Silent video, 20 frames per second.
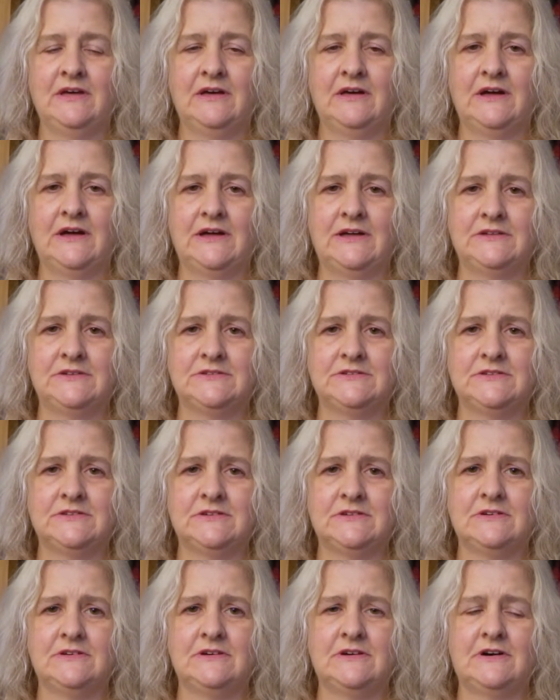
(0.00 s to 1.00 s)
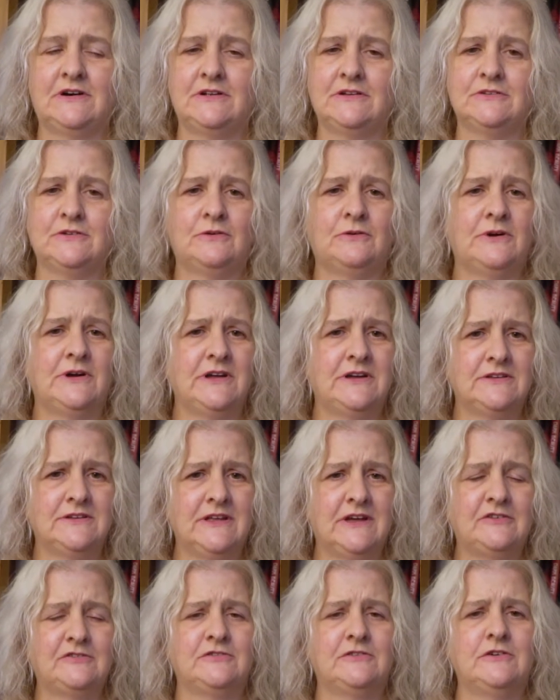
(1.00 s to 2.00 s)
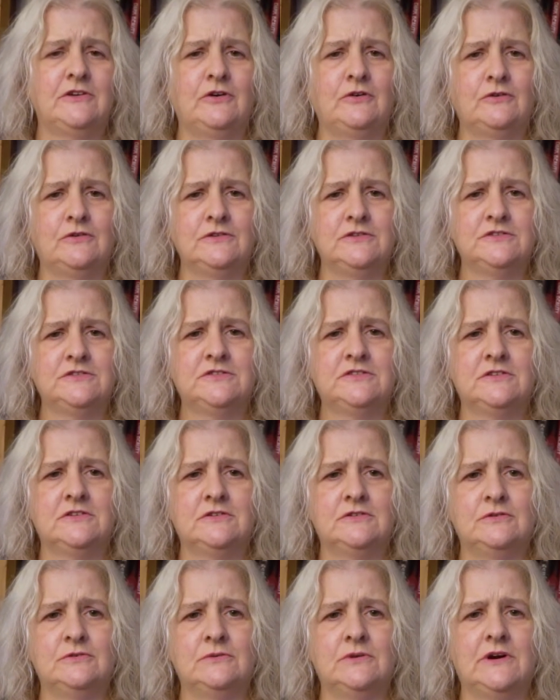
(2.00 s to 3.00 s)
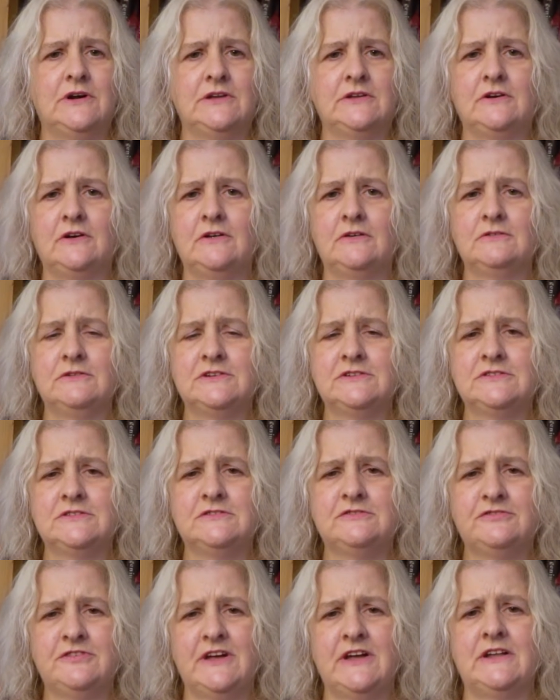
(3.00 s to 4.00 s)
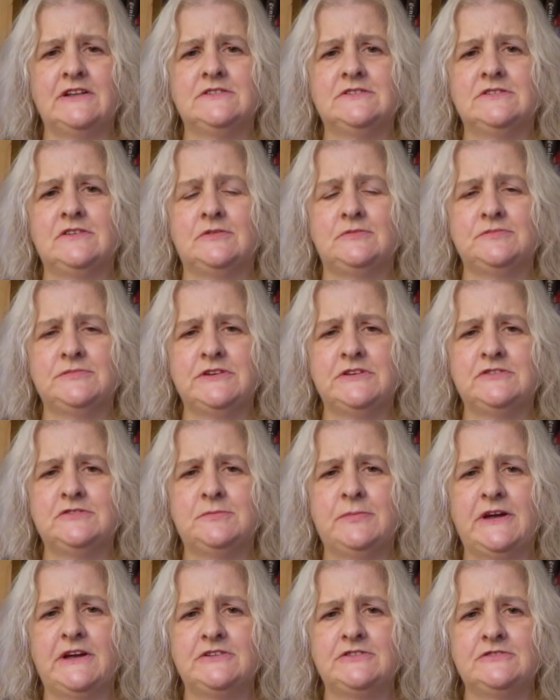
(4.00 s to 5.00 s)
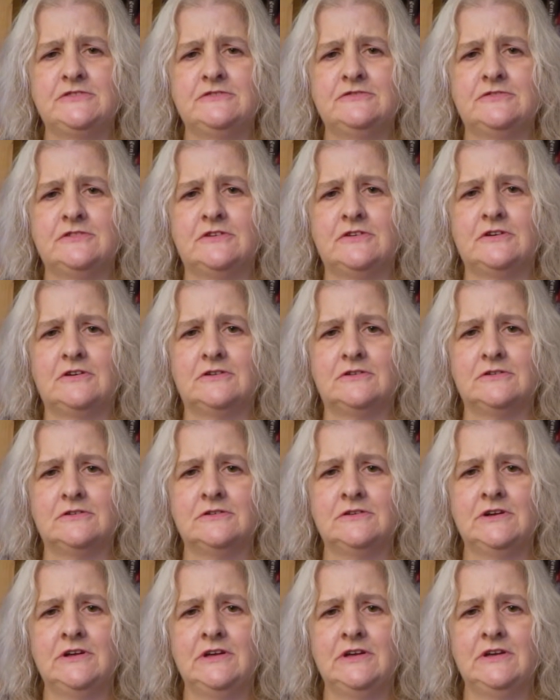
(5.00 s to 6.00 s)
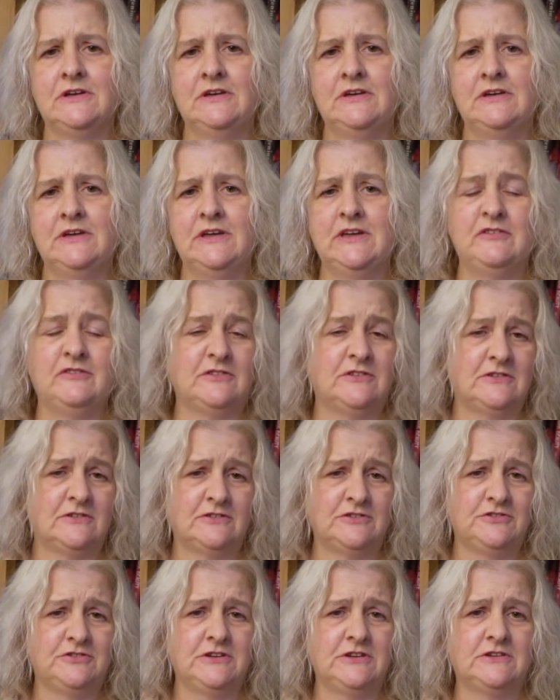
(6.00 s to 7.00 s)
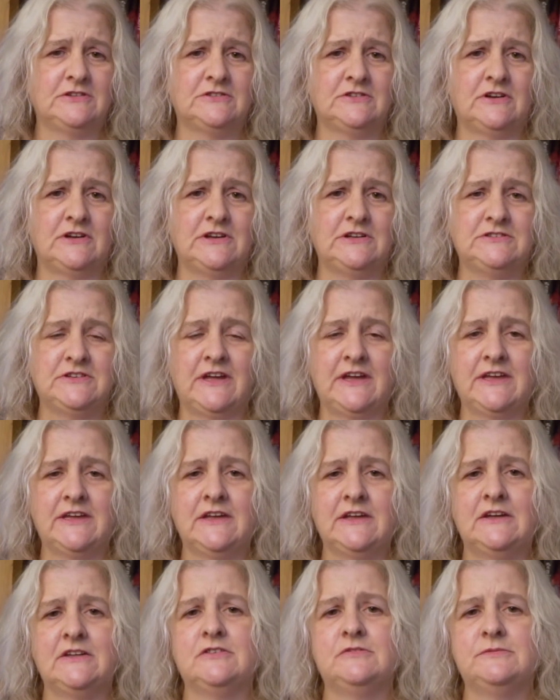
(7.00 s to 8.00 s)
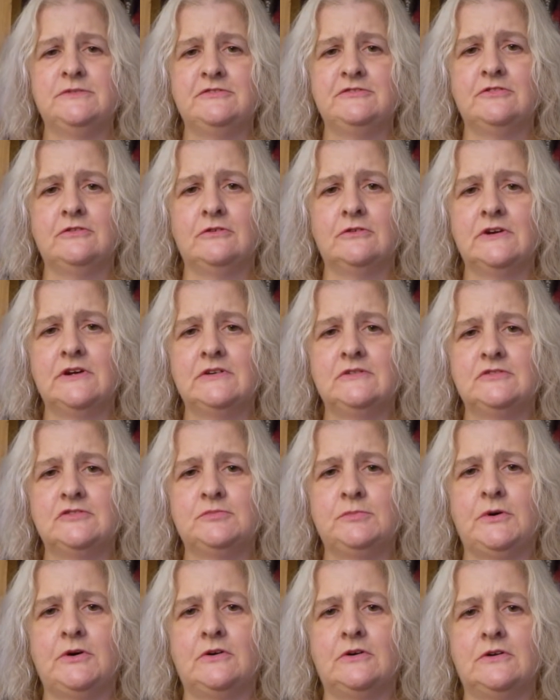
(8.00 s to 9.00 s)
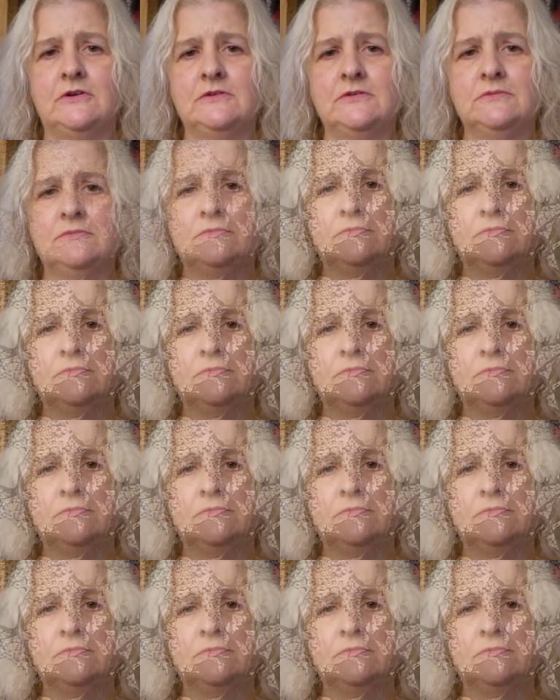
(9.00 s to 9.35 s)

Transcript: And although I had never known Sue, I'd always felt something special for her, even though she had died decades before I was born.